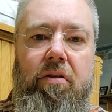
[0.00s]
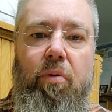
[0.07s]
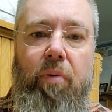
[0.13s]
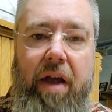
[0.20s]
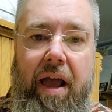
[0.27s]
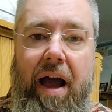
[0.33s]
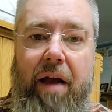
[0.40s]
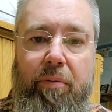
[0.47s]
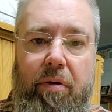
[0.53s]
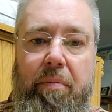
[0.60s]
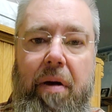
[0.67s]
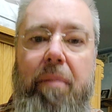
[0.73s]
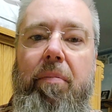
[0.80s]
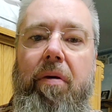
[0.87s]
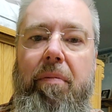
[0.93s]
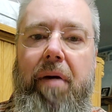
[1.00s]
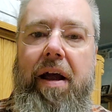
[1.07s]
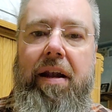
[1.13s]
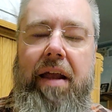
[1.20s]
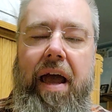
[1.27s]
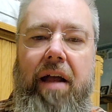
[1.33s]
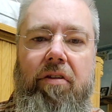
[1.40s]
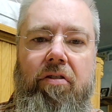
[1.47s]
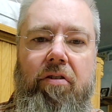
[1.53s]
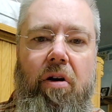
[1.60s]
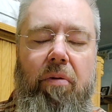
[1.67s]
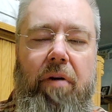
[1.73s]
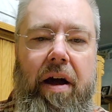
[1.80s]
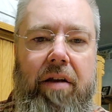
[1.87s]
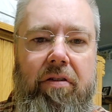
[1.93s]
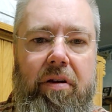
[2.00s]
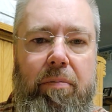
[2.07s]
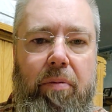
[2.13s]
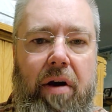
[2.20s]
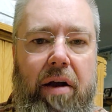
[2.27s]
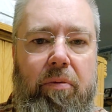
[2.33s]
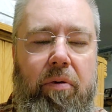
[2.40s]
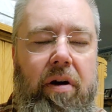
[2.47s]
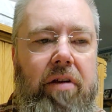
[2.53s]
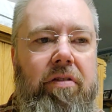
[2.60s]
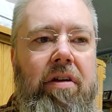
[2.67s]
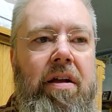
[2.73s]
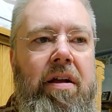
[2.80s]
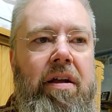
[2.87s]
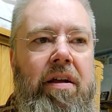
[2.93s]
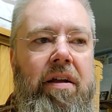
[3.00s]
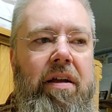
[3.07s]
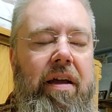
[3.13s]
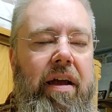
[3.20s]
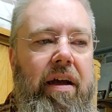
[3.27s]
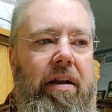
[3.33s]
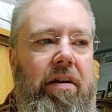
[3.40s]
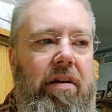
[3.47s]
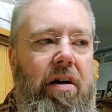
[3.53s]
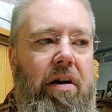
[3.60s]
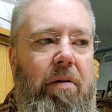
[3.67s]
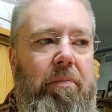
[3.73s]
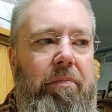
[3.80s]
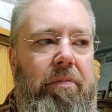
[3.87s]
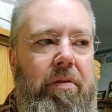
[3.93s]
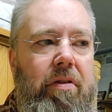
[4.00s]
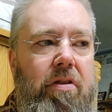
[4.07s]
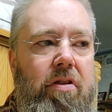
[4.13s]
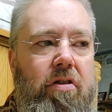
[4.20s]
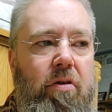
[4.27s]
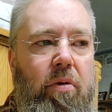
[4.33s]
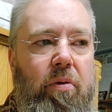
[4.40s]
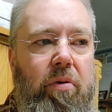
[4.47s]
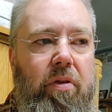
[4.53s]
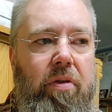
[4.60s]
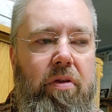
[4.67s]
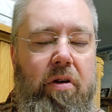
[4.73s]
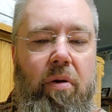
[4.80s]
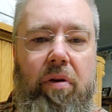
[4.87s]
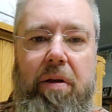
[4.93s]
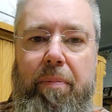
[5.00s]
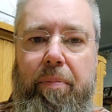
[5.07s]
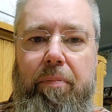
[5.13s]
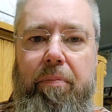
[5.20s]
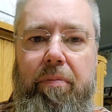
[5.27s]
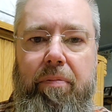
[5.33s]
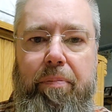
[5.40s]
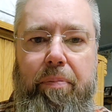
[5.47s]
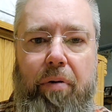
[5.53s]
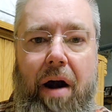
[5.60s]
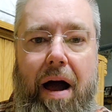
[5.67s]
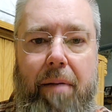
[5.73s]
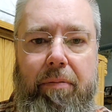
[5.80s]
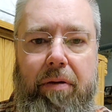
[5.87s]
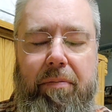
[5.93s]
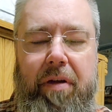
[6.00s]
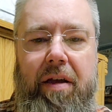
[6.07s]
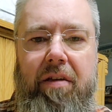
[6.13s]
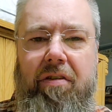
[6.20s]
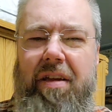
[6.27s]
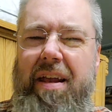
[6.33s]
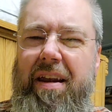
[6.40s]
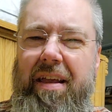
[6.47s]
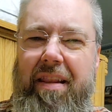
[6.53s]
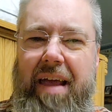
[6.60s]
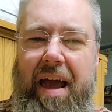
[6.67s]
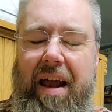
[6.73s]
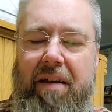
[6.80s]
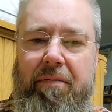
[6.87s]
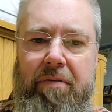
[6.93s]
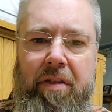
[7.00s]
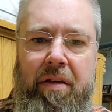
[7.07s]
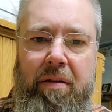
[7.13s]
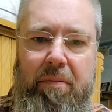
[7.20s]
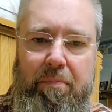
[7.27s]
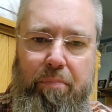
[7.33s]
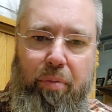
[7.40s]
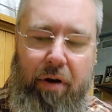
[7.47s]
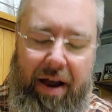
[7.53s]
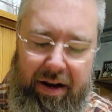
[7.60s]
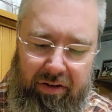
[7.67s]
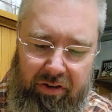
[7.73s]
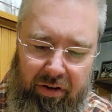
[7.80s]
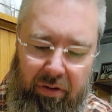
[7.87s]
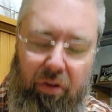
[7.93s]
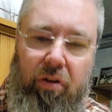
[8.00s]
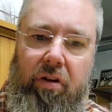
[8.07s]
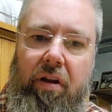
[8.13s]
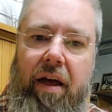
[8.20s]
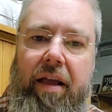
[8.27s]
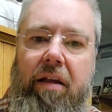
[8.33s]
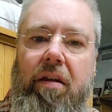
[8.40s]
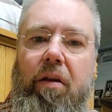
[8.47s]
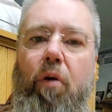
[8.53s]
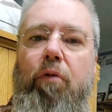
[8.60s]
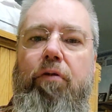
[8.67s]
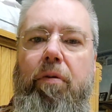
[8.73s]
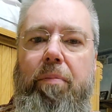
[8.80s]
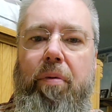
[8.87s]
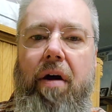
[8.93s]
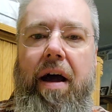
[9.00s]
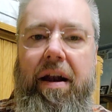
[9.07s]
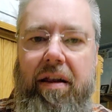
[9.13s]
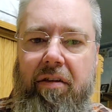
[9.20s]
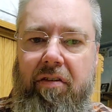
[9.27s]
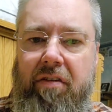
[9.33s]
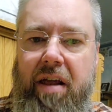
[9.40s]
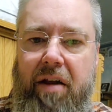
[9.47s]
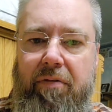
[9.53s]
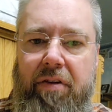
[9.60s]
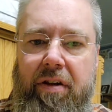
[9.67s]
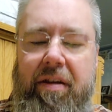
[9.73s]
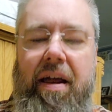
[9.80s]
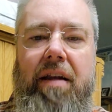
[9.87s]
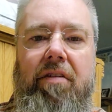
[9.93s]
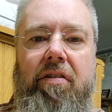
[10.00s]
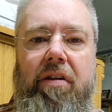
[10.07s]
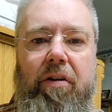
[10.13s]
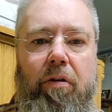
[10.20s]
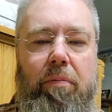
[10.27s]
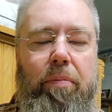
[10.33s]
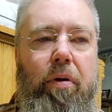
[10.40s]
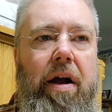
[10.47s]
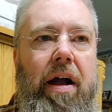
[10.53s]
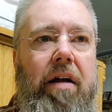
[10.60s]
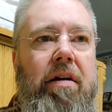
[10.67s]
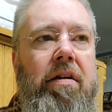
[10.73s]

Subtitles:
the way I remember my dad's salt rising bread was. And so the only problem is getting that bread to look like a loaf of bread instead of a dense little brick,